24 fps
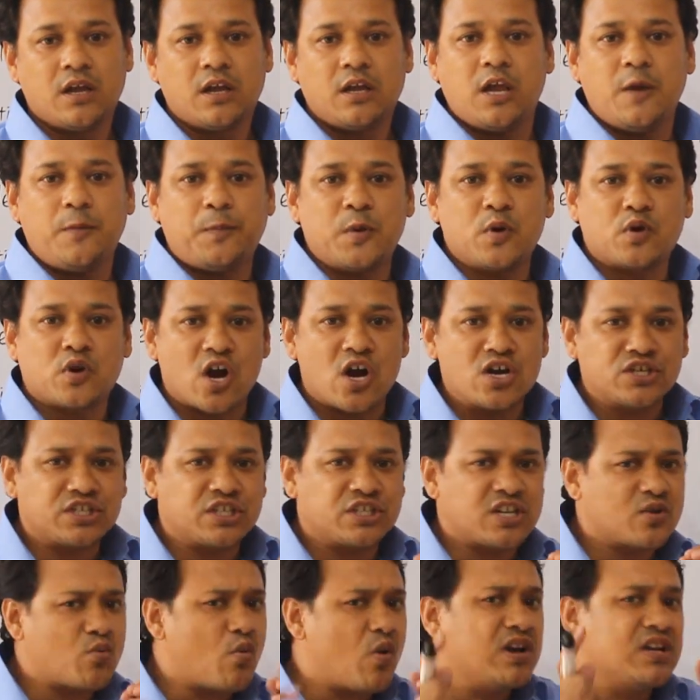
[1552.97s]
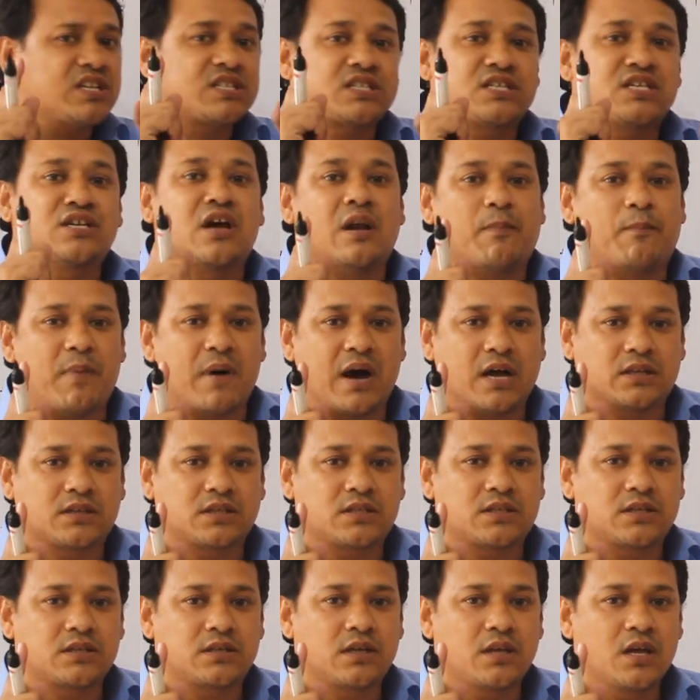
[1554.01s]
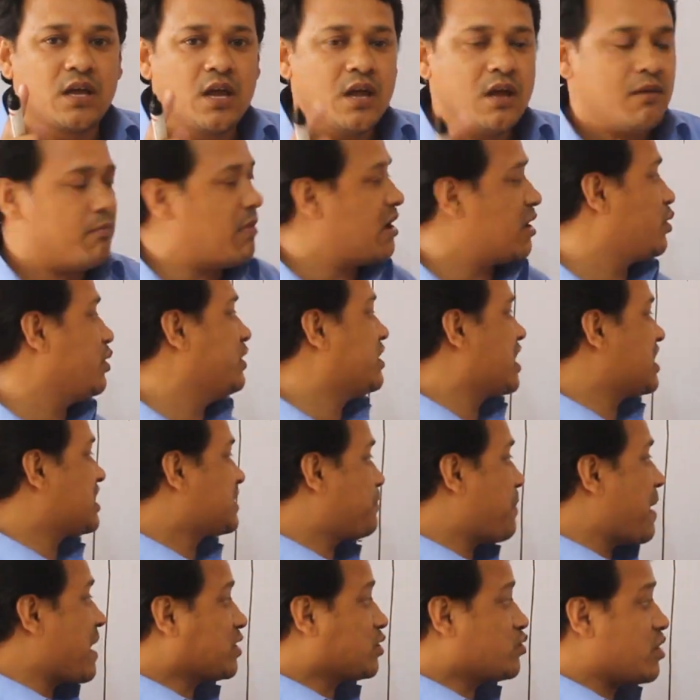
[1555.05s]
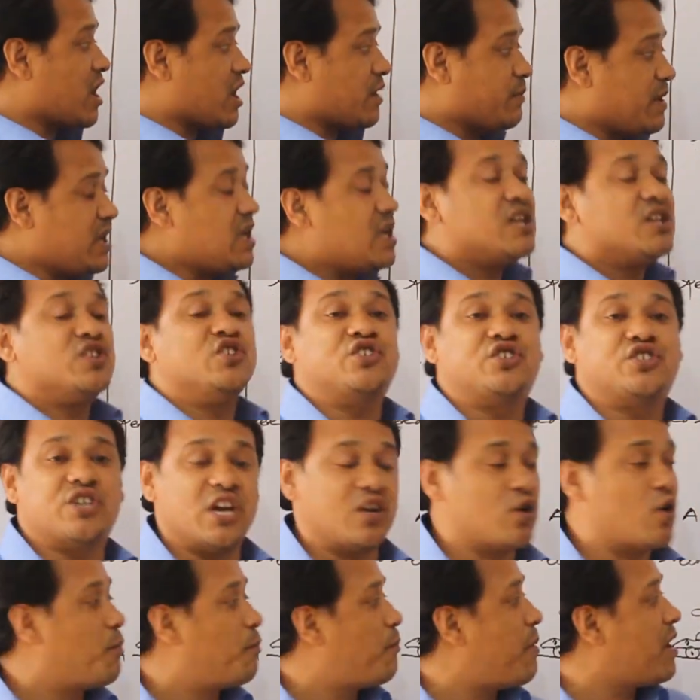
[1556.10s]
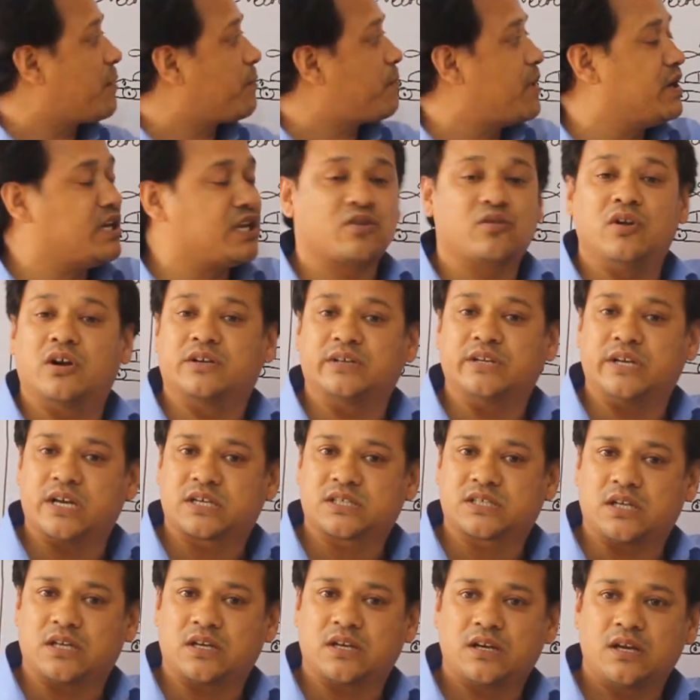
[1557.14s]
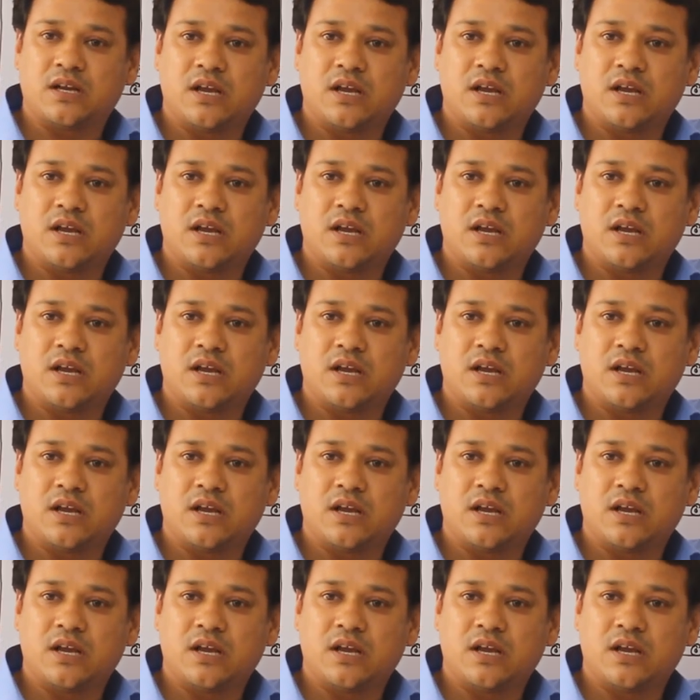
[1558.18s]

If you consider one single path. But with respect to AB, 0, perpendicular direction.